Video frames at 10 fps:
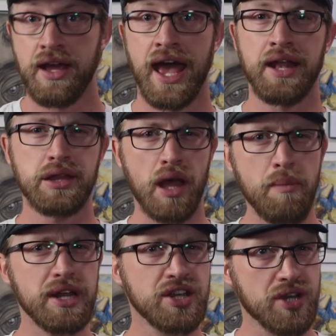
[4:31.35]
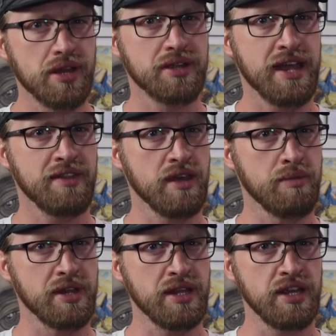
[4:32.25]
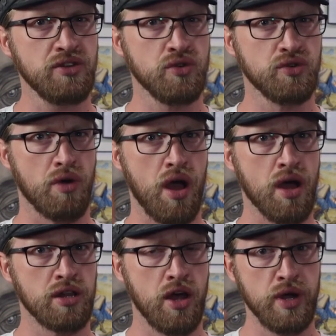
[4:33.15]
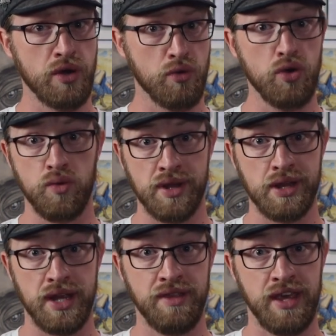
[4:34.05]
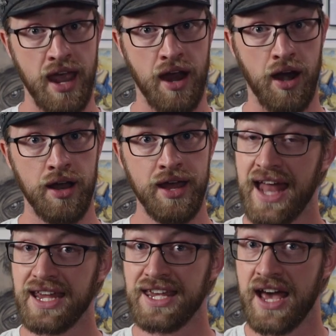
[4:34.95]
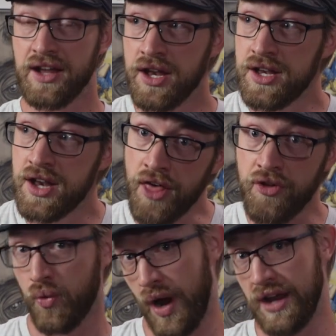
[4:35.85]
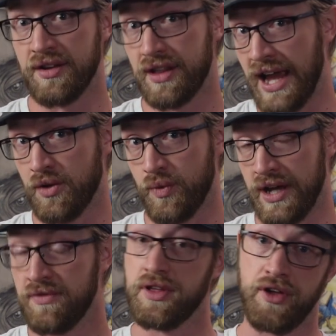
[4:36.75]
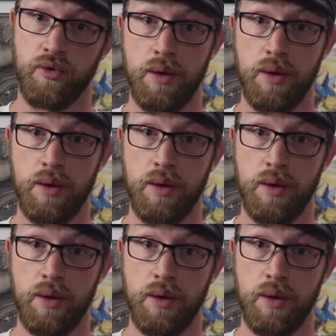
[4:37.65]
and somebody just gained the ability to draw glowing runes in the air, adding yet another way to light weave to their